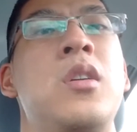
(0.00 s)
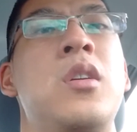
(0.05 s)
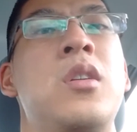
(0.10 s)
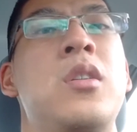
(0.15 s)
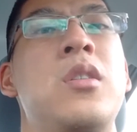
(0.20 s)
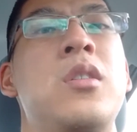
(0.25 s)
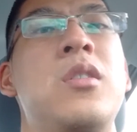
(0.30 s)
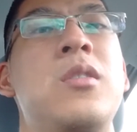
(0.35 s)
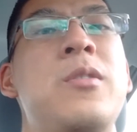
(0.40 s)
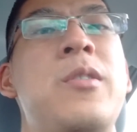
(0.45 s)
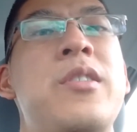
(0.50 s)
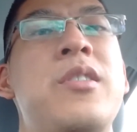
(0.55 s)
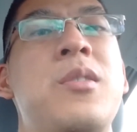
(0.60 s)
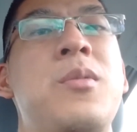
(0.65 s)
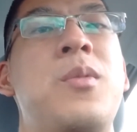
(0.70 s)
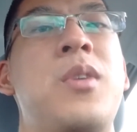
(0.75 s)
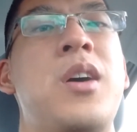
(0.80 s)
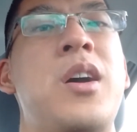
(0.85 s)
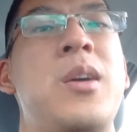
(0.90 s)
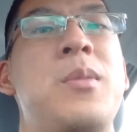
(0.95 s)
The only reason
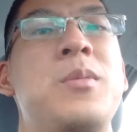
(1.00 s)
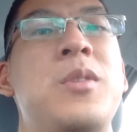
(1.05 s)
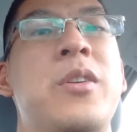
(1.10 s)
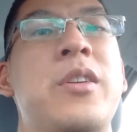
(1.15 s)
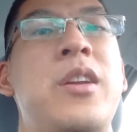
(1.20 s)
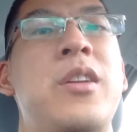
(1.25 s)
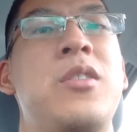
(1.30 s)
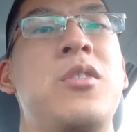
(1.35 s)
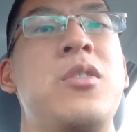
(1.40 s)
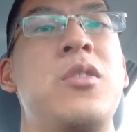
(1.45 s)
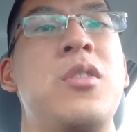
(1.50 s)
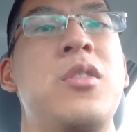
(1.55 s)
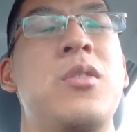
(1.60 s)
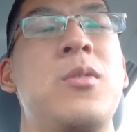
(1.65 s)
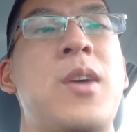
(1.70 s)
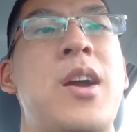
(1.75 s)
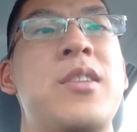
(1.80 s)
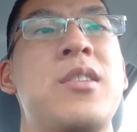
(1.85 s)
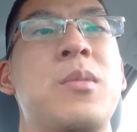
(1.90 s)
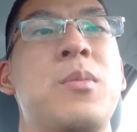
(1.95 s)
why I'm looking into
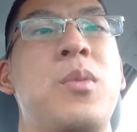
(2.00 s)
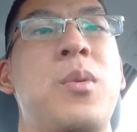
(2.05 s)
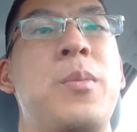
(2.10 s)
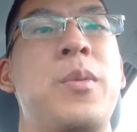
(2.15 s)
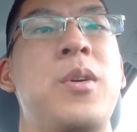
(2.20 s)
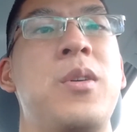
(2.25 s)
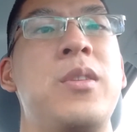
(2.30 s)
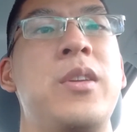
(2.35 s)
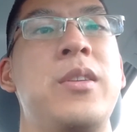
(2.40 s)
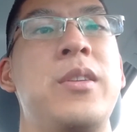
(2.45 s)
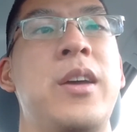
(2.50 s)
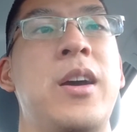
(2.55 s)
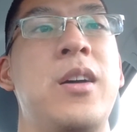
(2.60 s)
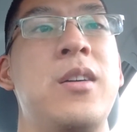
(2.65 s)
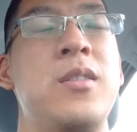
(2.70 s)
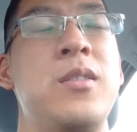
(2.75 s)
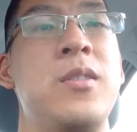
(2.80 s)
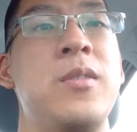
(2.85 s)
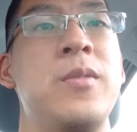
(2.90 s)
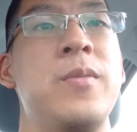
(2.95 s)
thoracic mobility
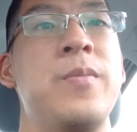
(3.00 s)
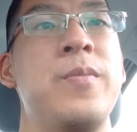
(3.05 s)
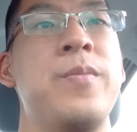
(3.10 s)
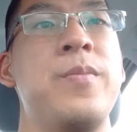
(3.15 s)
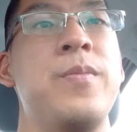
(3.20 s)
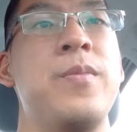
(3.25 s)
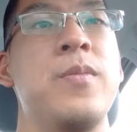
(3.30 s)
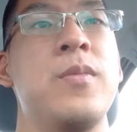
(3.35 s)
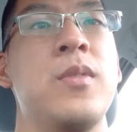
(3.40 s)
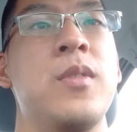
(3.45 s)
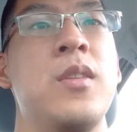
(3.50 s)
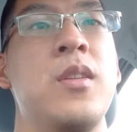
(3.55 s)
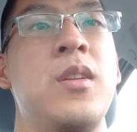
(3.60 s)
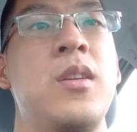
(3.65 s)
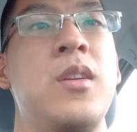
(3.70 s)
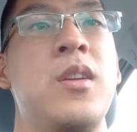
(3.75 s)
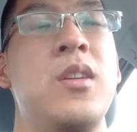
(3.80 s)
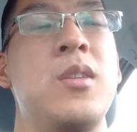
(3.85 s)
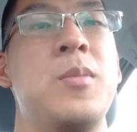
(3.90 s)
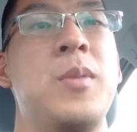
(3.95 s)
now
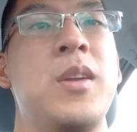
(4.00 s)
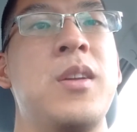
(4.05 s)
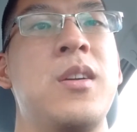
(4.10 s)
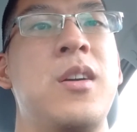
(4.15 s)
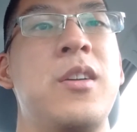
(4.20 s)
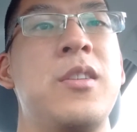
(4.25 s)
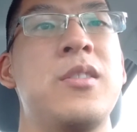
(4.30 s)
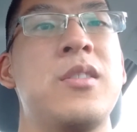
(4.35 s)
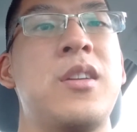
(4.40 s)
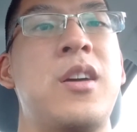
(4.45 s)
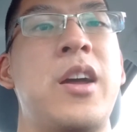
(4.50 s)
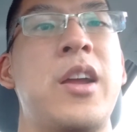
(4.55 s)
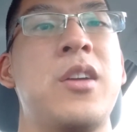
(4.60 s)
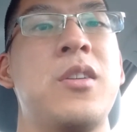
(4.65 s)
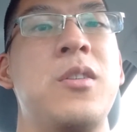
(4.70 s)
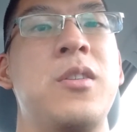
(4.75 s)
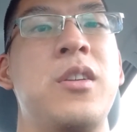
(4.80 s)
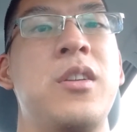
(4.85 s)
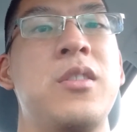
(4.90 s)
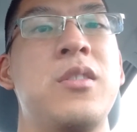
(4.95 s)
is because I
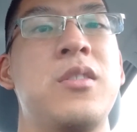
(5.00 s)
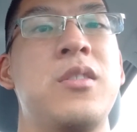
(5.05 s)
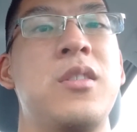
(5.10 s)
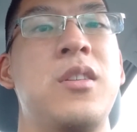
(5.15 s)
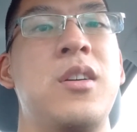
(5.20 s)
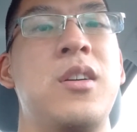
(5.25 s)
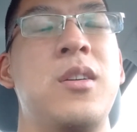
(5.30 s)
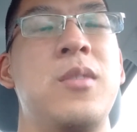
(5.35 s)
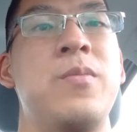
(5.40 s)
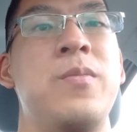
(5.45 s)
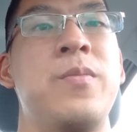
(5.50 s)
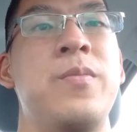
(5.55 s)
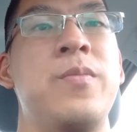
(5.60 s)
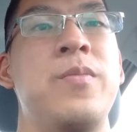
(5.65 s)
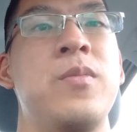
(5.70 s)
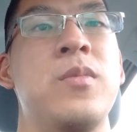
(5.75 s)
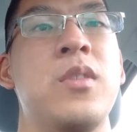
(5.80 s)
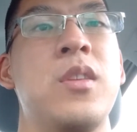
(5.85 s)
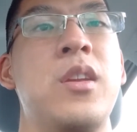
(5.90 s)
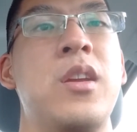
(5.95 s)
couldn't
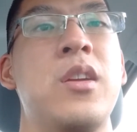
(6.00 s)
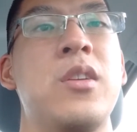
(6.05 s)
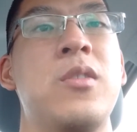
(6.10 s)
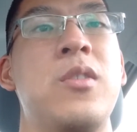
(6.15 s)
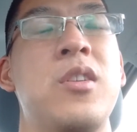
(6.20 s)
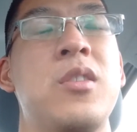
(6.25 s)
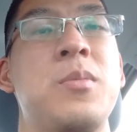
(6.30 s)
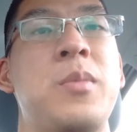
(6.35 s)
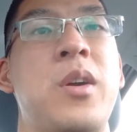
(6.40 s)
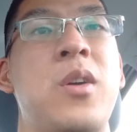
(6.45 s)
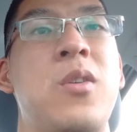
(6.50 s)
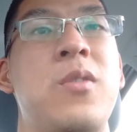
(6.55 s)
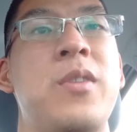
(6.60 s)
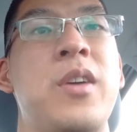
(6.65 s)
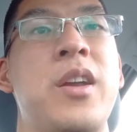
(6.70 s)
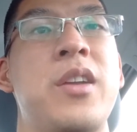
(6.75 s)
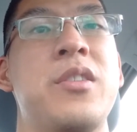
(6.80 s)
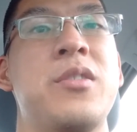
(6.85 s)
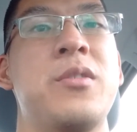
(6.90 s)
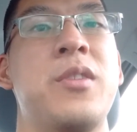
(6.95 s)
increase my
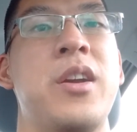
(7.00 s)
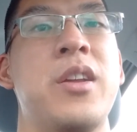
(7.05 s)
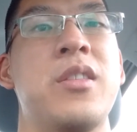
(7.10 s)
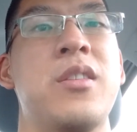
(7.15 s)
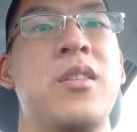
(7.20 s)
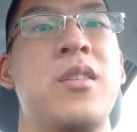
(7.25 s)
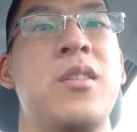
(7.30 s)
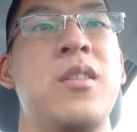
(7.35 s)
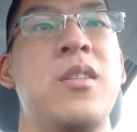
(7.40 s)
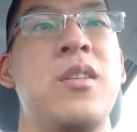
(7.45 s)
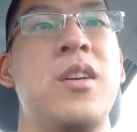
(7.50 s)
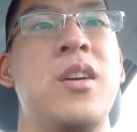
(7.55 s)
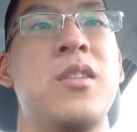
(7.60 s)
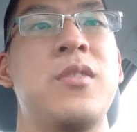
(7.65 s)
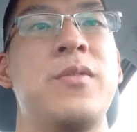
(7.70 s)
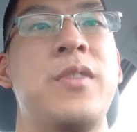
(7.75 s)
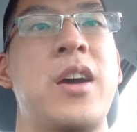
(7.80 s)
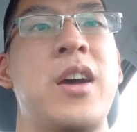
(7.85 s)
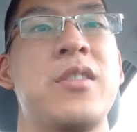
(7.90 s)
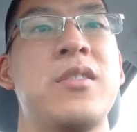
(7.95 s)
overhead strength as
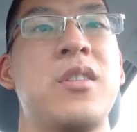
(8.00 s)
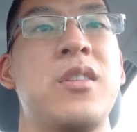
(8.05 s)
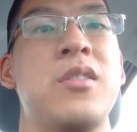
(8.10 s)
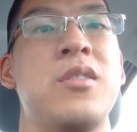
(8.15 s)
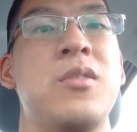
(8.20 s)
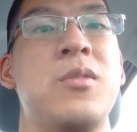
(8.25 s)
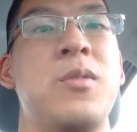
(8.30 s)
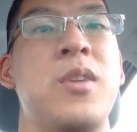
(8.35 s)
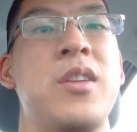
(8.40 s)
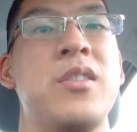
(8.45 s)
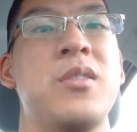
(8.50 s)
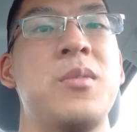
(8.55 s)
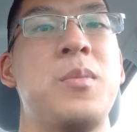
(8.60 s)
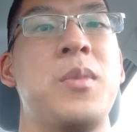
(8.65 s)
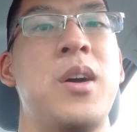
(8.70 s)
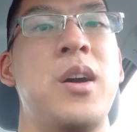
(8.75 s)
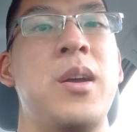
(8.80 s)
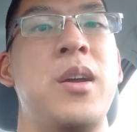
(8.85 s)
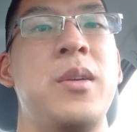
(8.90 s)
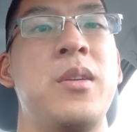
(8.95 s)
fast as the rest of
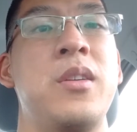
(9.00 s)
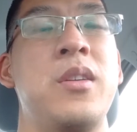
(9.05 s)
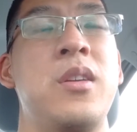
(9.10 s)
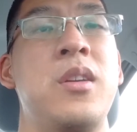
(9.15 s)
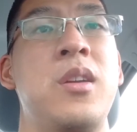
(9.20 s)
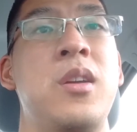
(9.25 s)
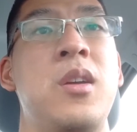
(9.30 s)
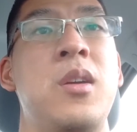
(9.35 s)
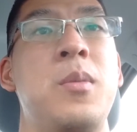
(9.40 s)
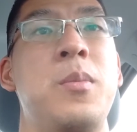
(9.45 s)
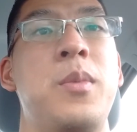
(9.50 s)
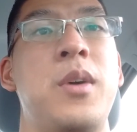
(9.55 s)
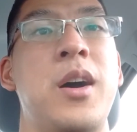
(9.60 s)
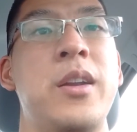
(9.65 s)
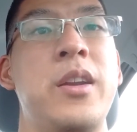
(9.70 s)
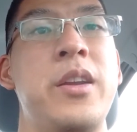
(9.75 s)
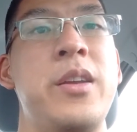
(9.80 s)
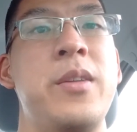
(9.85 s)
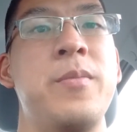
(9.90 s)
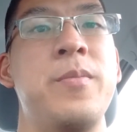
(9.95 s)
my
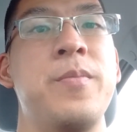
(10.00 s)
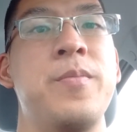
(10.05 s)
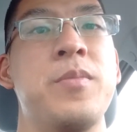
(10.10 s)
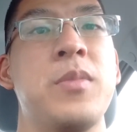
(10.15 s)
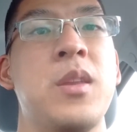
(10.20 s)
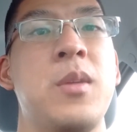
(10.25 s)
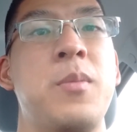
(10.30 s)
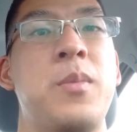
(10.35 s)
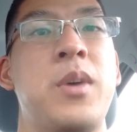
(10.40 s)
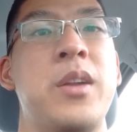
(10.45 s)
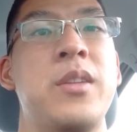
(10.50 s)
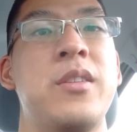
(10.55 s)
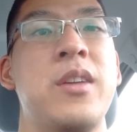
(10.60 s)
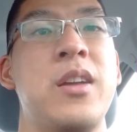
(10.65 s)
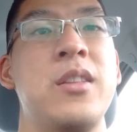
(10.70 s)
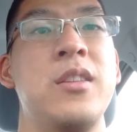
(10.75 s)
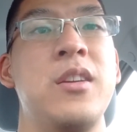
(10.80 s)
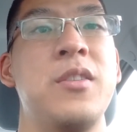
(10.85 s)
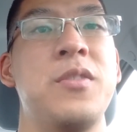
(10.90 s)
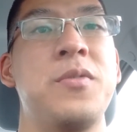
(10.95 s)
body. My
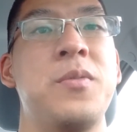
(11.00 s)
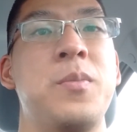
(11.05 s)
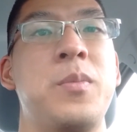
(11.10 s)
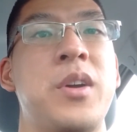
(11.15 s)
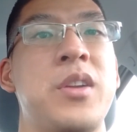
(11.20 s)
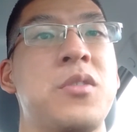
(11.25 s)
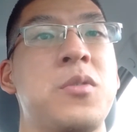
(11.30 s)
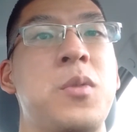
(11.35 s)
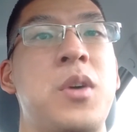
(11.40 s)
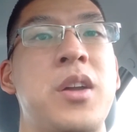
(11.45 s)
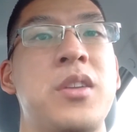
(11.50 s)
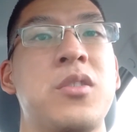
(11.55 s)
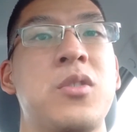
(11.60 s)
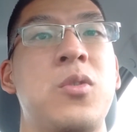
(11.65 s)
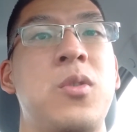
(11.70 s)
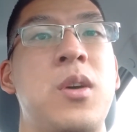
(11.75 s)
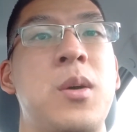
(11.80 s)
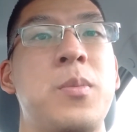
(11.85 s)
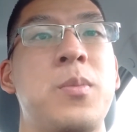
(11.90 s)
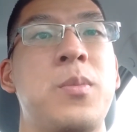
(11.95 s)
deadlift, my squats
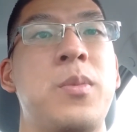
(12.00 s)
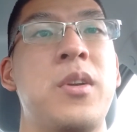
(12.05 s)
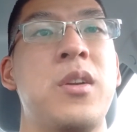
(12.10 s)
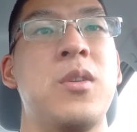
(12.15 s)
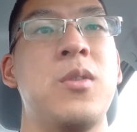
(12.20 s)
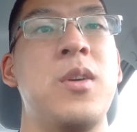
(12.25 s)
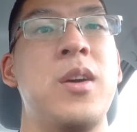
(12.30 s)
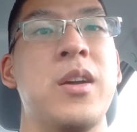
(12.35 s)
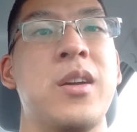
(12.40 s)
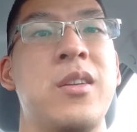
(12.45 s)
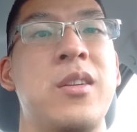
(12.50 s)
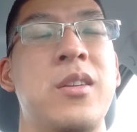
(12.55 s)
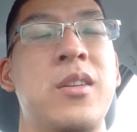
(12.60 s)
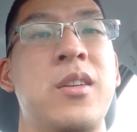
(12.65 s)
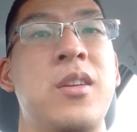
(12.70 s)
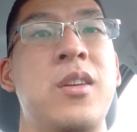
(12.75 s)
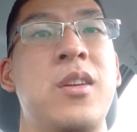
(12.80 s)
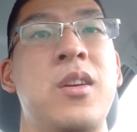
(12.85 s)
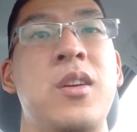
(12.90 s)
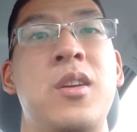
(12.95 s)
go up pretty quick,
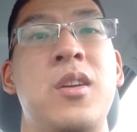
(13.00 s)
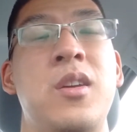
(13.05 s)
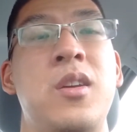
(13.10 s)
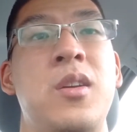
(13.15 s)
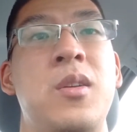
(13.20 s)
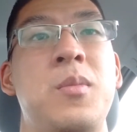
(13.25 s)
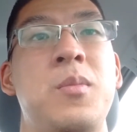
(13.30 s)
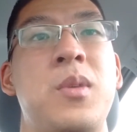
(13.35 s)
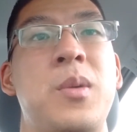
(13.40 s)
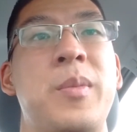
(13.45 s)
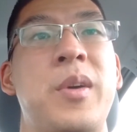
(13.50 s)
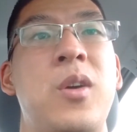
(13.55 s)
but my